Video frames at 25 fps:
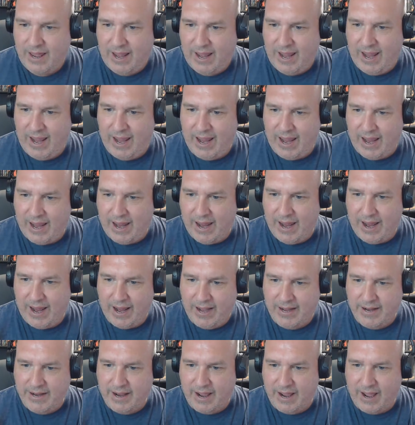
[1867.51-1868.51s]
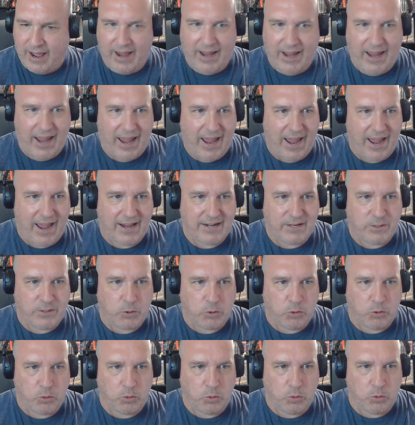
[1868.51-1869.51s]
and I had
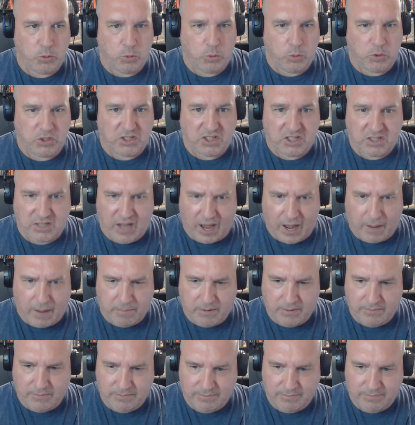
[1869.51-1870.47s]
to stop.